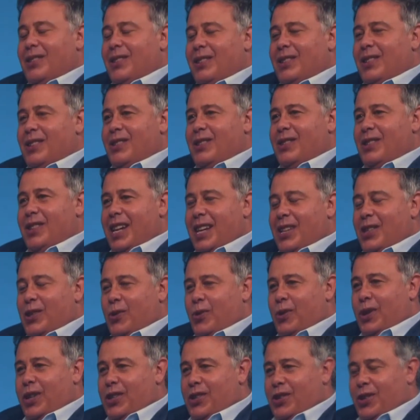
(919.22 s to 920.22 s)
this next
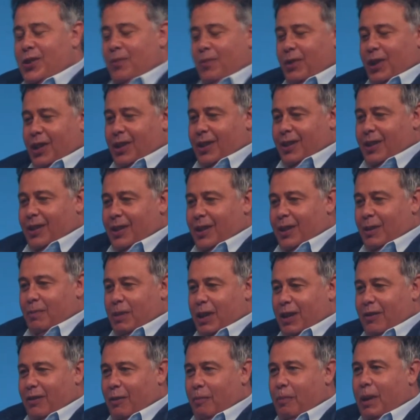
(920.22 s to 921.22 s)
question with a
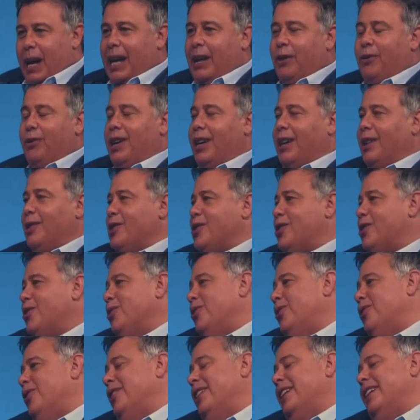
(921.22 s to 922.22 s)
bit of a background
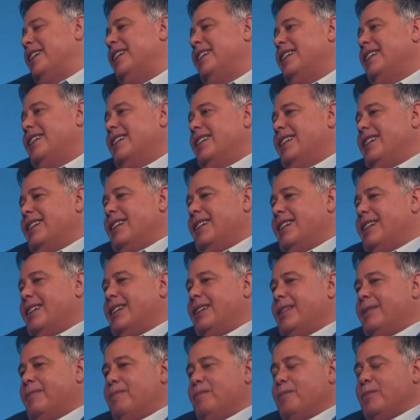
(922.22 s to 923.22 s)
story.
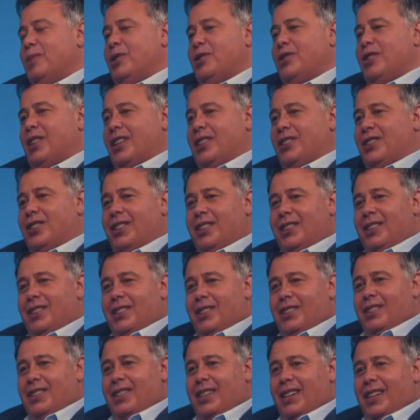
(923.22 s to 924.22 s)

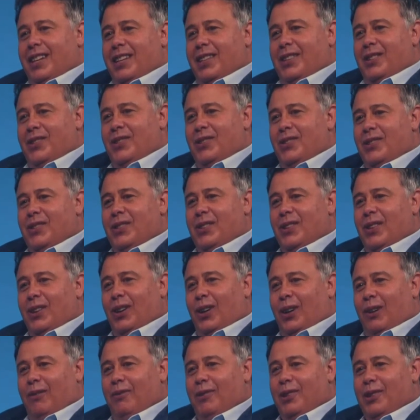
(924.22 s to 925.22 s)
Satya takes
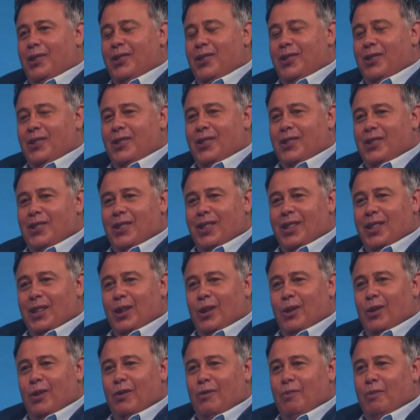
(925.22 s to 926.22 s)
office as the
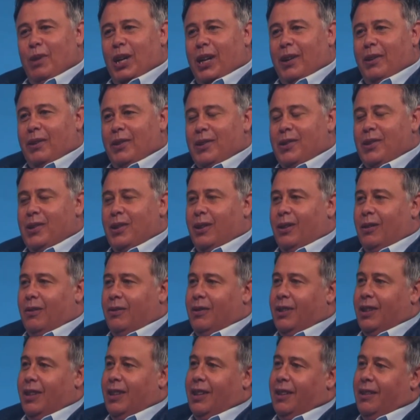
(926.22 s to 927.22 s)
CEO of
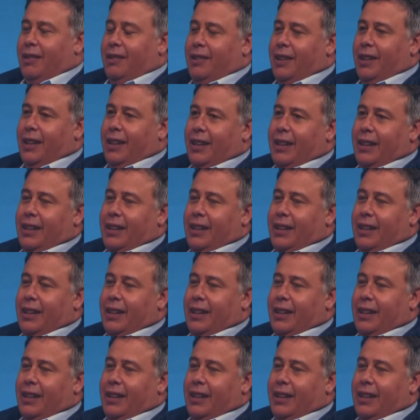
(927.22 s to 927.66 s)
Microsoft, and I think